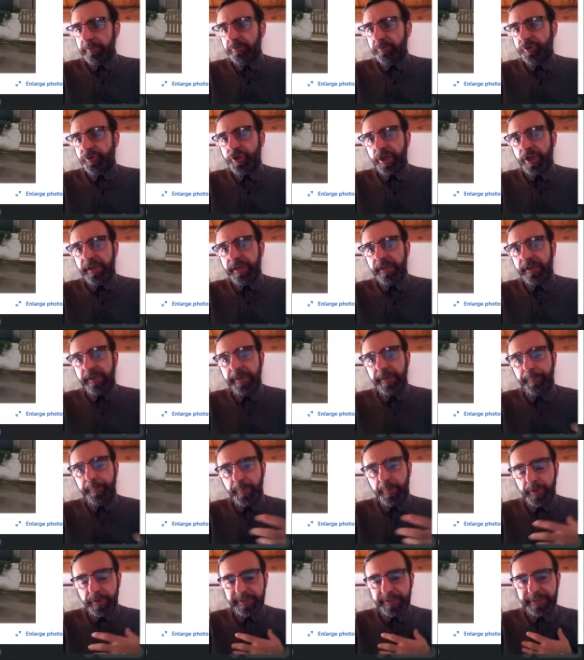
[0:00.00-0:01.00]
Generally,
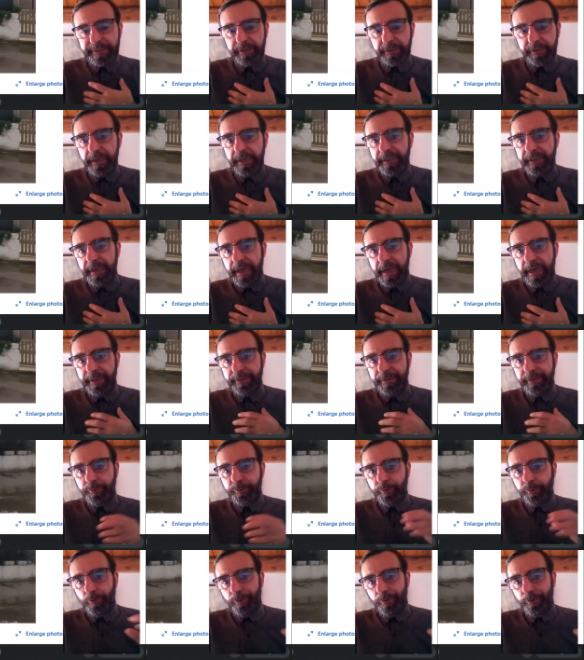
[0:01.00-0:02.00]
personally, I
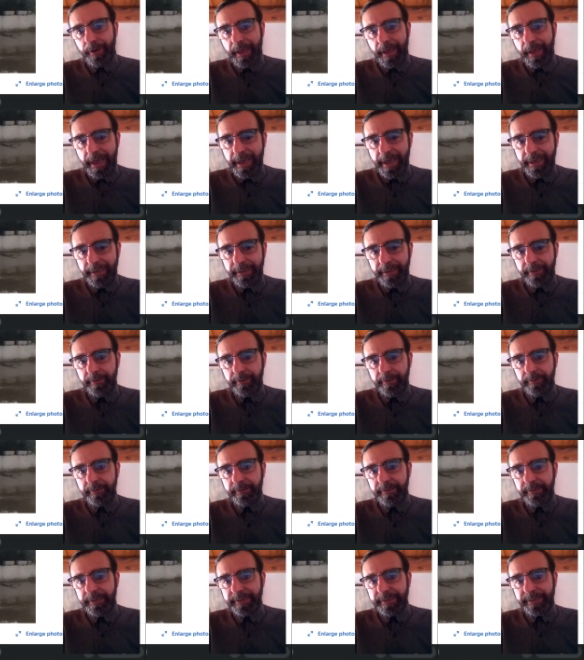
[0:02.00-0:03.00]
don't like
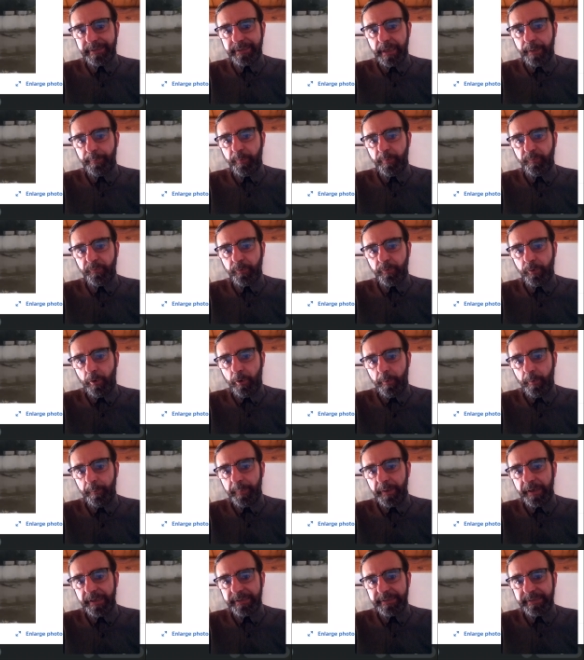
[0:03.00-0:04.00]
this type of
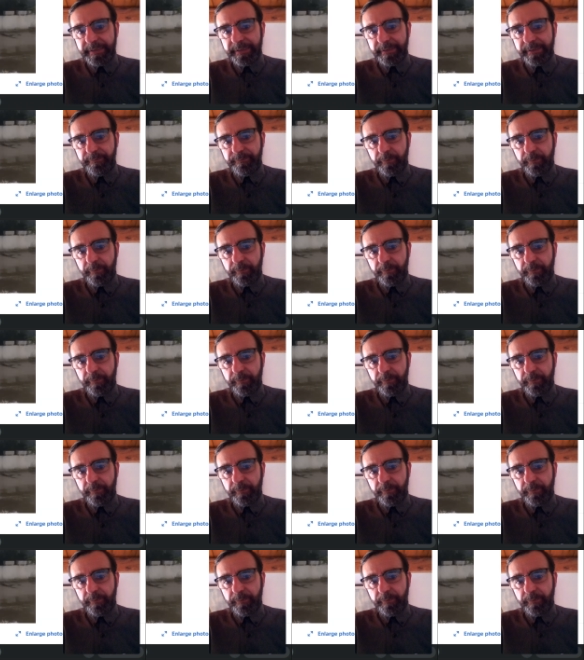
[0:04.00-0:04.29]
complex,